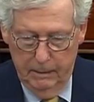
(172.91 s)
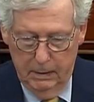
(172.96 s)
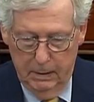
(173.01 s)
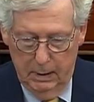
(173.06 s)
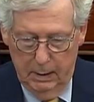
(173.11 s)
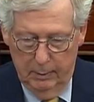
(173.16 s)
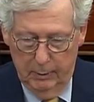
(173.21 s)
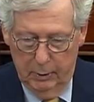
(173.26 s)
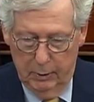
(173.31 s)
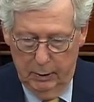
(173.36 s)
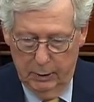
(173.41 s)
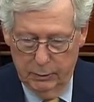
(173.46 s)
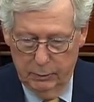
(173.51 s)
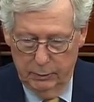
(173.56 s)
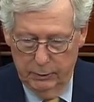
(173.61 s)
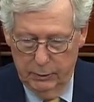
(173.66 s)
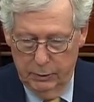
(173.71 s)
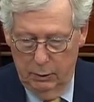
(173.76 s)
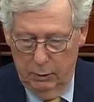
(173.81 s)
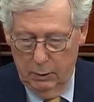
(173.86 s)
Democrats will
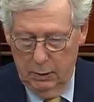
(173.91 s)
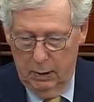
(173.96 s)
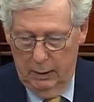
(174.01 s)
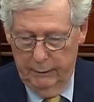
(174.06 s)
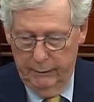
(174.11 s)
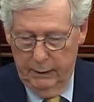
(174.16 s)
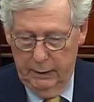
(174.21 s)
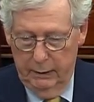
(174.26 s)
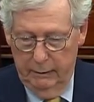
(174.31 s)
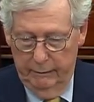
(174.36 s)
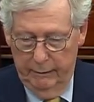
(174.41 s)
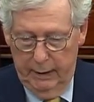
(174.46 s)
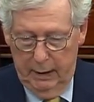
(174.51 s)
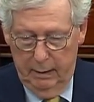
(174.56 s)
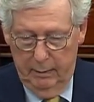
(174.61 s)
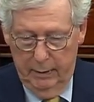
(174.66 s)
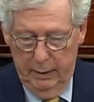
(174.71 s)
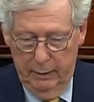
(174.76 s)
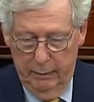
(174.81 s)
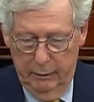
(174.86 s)
choke off the
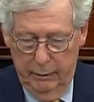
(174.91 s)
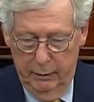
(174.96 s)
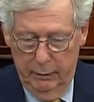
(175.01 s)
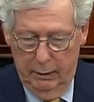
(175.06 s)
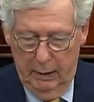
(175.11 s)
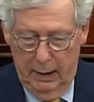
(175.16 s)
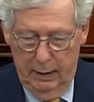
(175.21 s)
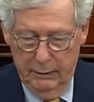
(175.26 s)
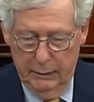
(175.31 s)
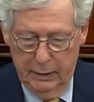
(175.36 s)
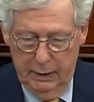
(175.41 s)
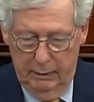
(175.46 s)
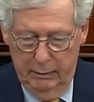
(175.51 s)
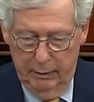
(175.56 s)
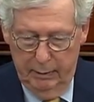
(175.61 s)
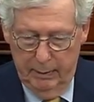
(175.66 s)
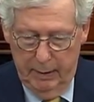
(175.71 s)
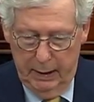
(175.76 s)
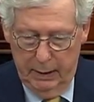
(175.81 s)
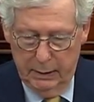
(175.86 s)
development of new life
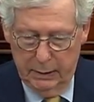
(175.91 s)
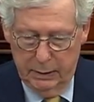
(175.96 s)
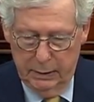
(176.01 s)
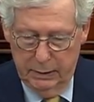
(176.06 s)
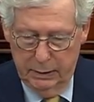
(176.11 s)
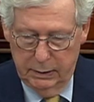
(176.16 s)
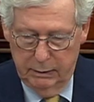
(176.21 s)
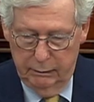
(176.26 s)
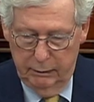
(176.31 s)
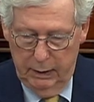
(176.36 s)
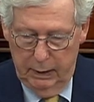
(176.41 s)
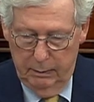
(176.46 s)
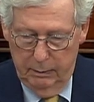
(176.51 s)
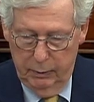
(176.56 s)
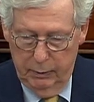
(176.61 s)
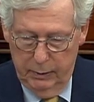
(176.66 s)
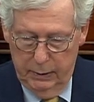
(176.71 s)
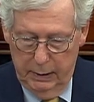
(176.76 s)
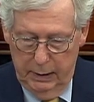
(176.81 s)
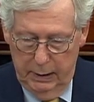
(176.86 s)
saving medicines if they
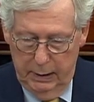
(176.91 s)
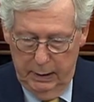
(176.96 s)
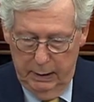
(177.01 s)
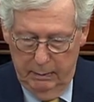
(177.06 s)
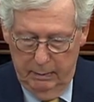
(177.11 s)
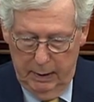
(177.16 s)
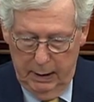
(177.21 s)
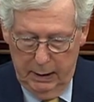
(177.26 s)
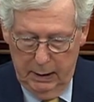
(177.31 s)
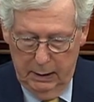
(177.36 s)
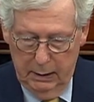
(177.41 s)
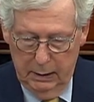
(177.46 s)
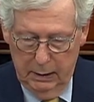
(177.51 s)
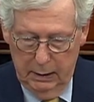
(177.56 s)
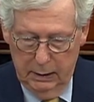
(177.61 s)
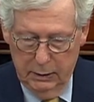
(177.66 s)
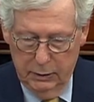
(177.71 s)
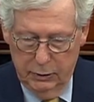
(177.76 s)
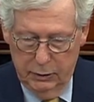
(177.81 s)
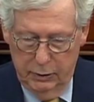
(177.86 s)
pretend that making
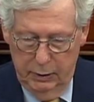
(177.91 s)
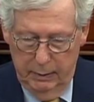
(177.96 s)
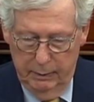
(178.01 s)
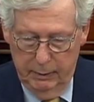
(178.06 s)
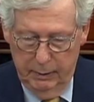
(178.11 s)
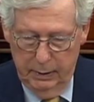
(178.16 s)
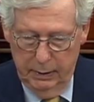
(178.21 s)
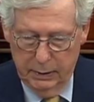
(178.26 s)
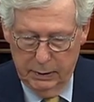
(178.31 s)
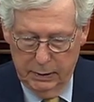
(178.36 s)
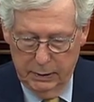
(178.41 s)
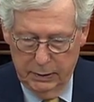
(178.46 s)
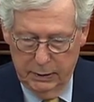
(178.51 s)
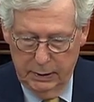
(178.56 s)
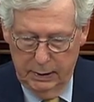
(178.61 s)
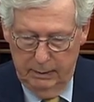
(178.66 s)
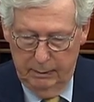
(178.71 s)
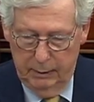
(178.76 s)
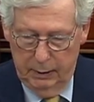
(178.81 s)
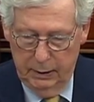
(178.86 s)
things cheaper is as
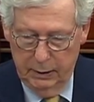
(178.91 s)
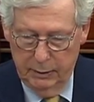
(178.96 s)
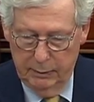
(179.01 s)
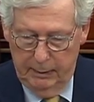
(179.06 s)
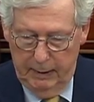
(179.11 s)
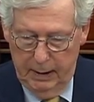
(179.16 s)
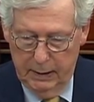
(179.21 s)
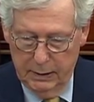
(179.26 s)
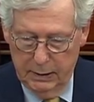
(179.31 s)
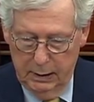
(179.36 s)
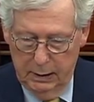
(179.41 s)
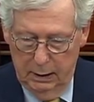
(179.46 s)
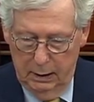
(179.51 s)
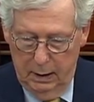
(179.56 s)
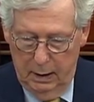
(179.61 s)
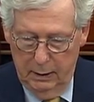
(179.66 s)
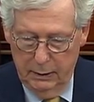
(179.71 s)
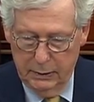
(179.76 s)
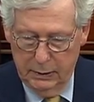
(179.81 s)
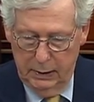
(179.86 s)
simple as passing a
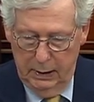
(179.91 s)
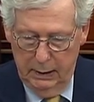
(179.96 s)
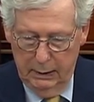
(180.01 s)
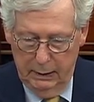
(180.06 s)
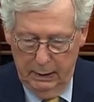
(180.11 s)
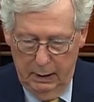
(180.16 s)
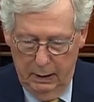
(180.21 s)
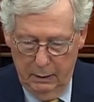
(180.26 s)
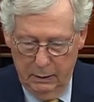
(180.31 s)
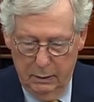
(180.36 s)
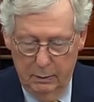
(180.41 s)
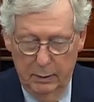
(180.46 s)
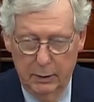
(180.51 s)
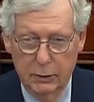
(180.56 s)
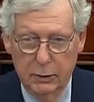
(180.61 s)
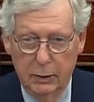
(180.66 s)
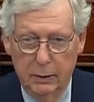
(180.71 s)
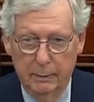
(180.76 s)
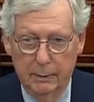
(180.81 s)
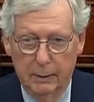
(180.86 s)
law saying they ought to be
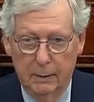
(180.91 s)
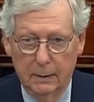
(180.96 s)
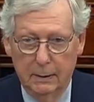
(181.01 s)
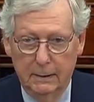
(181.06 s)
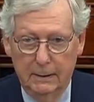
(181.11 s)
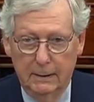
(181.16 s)
cheaper.